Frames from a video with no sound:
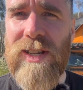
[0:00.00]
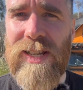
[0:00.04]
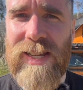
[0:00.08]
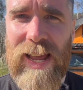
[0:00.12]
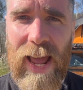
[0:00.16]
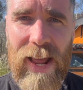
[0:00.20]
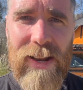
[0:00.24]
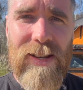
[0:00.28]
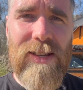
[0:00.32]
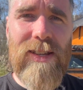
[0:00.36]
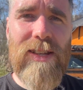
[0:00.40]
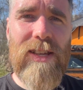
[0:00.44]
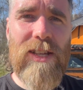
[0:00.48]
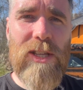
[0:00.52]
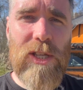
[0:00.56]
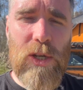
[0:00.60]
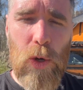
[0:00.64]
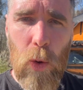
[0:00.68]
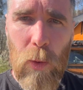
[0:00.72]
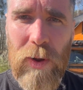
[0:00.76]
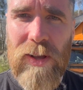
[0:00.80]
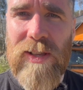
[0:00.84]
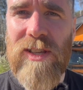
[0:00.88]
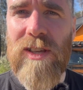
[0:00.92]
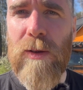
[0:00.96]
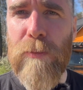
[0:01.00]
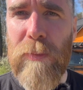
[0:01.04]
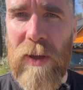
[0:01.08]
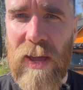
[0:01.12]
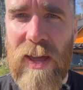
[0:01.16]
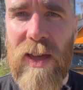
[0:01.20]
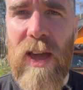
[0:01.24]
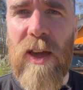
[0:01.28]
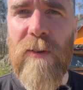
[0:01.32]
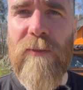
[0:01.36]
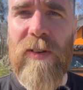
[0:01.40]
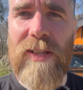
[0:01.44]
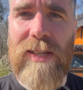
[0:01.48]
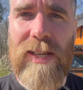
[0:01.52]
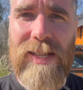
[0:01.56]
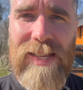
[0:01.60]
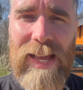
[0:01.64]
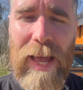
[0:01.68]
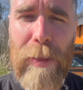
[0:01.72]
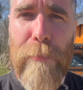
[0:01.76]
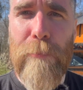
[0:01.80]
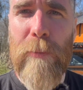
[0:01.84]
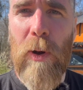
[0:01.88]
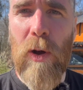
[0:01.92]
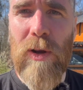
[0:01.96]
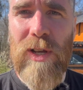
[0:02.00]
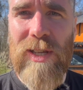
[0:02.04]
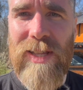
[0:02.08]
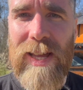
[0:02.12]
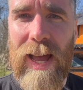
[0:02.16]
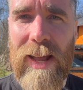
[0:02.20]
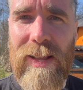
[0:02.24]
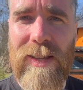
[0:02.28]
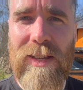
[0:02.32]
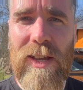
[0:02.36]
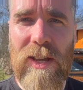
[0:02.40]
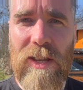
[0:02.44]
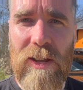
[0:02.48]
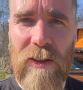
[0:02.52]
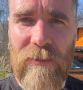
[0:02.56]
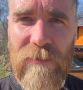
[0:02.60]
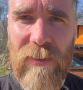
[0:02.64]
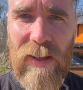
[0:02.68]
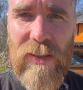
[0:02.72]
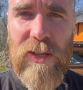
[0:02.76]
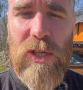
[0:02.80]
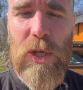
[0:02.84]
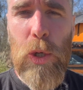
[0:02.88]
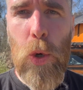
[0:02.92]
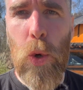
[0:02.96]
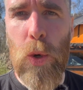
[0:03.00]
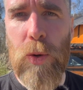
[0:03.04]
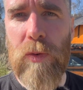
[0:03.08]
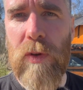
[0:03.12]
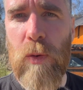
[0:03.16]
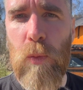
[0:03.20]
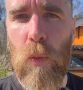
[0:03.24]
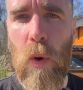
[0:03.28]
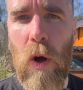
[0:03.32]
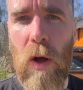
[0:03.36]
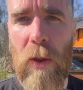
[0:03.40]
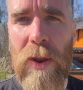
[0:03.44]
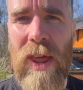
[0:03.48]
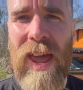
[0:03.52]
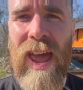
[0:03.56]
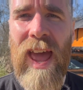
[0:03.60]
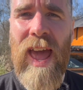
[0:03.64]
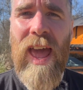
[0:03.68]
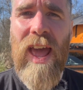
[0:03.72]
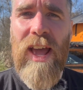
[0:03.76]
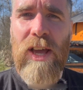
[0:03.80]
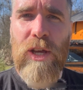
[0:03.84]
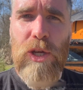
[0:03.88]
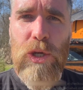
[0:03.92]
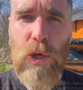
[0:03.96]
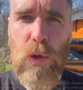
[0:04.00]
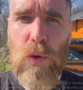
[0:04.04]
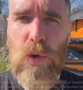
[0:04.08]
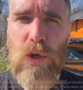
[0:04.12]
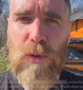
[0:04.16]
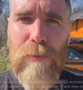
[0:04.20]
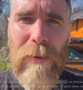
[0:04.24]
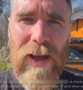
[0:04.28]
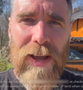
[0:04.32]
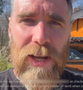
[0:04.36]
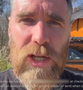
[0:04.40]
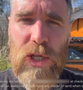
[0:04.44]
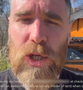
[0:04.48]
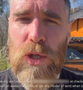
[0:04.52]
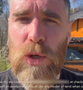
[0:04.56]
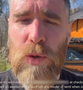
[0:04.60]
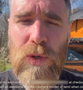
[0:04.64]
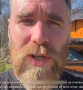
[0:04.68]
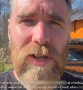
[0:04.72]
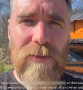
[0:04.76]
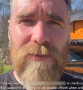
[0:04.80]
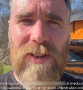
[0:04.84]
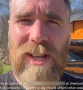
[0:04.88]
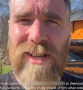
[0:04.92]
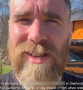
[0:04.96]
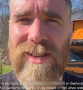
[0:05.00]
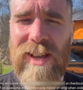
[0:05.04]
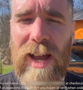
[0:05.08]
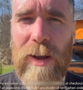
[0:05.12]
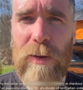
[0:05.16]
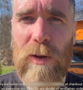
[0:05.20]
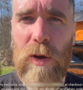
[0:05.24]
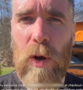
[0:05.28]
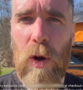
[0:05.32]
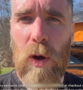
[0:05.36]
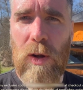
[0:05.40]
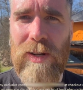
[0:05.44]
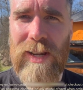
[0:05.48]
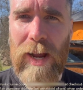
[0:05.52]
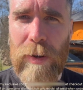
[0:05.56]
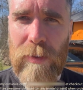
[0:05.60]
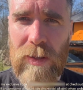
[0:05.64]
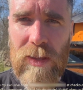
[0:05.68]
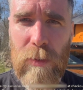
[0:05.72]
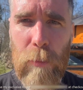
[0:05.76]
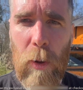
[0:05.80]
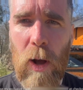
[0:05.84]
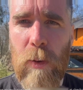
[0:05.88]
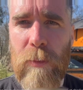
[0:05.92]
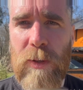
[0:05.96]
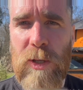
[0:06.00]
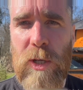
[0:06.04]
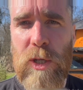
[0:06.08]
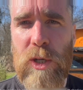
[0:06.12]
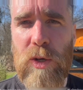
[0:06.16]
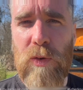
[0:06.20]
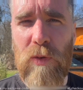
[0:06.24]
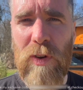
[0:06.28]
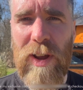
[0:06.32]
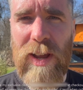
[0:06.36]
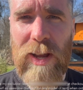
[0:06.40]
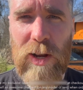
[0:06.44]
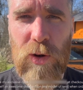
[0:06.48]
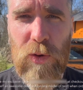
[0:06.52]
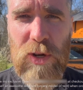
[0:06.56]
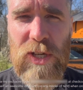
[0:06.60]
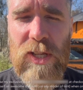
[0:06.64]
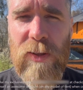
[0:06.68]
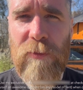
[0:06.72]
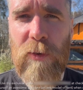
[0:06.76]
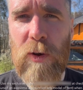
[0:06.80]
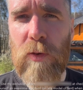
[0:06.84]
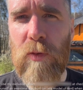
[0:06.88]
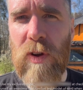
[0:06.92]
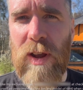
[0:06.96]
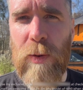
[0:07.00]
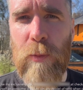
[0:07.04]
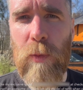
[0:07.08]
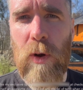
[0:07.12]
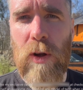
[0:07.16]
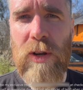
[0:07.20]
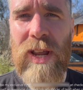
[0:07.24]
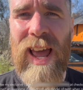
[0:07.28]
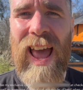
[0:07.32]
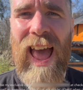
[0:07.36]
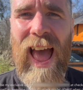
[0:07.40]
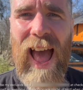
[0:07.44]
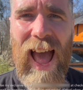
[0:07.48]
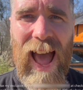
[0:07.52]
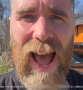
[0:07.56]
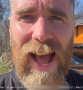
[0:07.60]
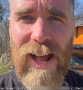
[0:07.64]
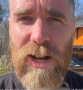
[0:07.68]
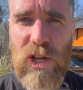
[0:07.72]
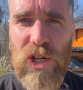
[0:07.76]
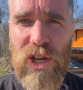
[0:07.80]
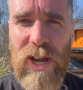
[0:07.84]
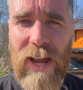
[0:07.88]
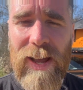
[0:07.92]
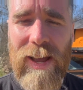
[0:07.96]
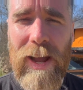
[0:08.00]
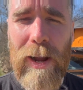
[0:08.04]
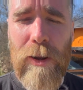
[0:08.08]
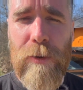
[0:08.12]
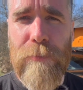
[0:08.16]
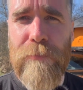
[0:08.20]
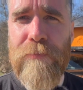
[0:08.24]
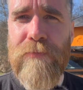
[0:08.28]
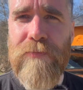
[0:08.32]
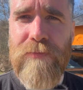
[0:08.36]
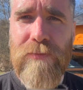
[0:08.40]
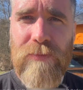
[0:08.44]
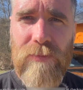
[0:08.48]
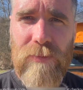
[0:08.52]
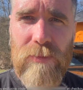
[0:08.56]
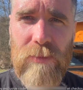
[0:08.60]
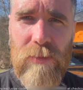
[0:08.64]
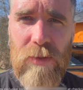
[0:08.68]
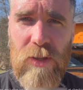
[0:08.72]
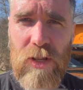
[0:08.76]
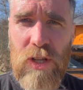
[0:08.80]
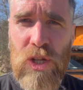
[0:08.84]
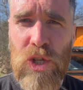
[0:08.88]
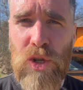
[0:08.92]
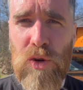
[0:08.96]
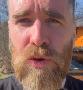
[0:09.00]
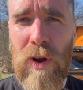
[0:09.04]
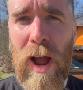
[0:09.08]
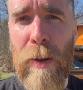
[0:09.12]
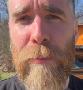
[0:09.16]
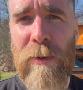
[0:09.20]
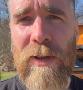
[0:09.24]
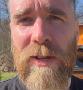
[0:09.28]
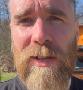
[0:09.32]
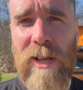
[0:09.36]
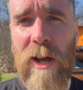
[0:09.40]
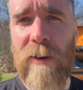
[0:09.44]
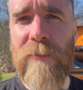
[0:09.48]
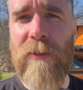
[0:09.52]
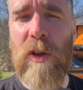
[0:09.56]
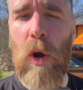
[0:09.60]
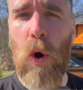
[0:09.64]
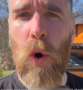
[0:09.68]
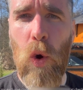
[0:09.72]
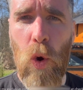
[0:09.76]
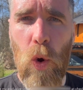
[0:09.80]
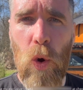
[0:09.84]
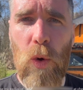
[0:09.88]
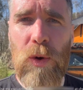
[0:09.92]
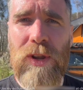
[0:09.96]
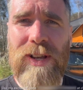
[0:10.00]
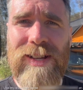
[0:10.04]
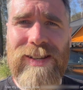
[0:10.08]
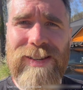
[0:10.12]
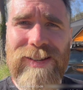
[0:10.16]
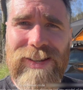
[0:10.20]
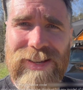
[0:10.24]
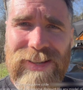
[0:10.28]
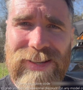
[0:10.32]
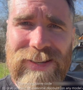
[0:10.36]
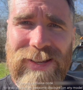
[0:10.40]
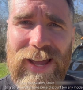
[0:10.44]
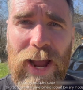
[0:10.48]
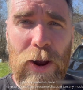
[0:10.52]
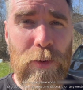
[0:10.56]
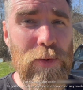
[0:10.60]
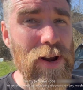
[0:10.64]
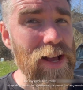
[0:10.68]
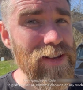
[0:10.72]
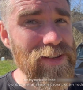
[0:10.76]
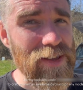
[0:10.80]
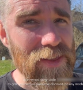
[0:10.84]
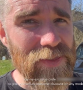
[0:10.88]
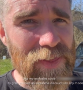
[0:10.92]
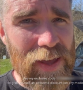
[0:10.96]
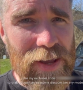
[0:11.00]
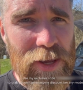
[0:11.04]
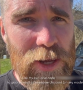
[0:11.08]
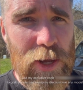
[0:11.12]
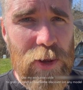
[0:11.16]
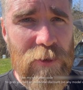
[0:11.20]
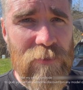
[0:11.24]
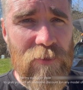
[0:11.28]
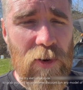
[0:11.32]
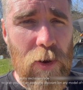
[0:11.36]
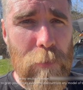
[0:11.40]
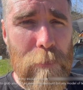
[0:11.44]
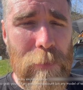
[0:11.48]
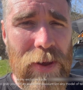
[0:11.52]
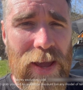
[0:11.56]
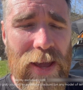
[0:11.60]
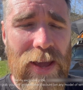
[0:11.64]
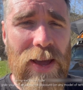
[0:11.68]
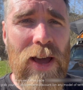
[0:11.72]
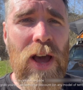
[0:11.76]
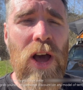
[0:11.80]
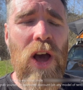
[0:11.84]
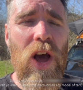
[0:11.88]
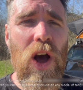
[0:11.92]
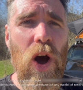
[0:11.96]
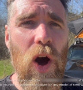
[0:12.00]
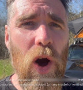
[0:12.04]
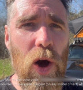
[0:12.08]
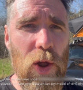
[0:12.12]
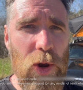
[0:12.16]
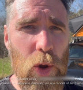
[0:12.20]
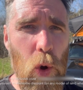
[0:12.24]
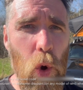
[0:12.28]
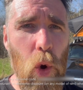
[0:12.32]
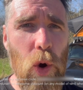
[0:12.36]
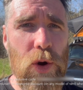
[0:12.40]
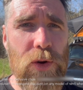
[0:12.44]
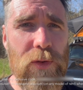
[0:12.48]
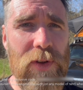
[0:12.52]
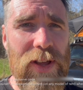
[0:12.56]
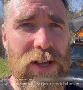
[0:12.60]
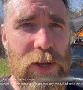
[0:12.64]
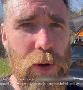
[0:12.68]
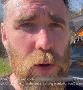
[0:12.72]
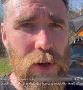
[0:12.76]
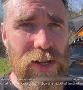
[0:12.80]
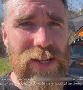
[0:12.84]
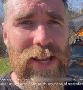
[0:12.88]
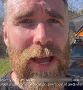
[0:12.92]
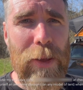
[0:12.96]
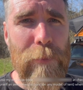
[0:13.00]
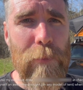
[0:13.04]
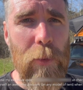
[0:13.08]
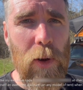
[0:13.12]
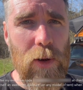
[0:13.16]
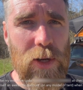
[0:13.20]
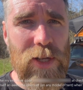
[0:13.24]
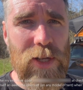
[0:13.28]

tent it's going to be, if it's a Tentbox tent and you fancy ordering one, use my exclusive discount code down at the bottom of the screen, Christopher Greenwood, at checkout, to grab yourself your own discount as a thank you from me on ordering your Tentbox